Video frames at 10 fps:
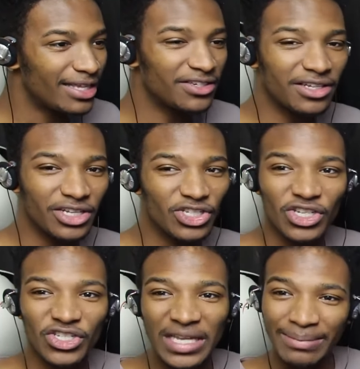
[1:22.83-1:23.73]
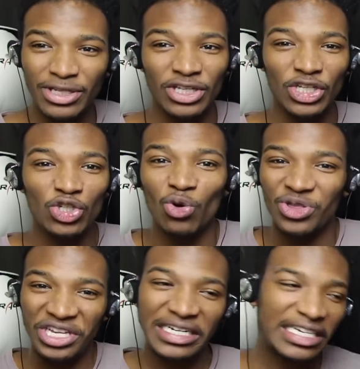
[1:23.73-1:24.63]
This glitch just seems to
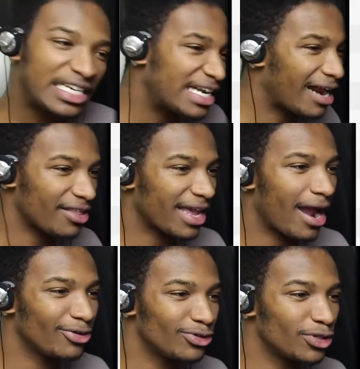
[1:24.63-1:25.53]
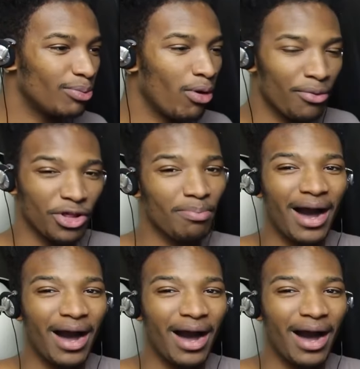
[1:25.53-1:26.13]
distort the shit out of the characters to the point where their